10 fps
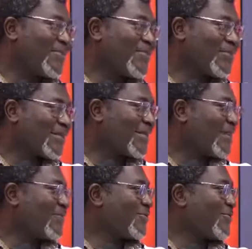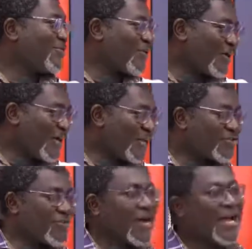people decide to go into organized
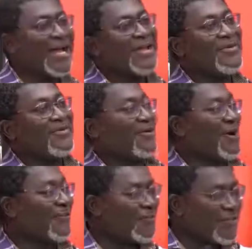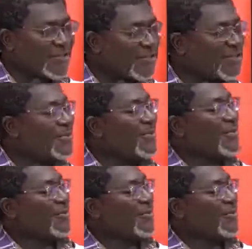crime or are forced into it,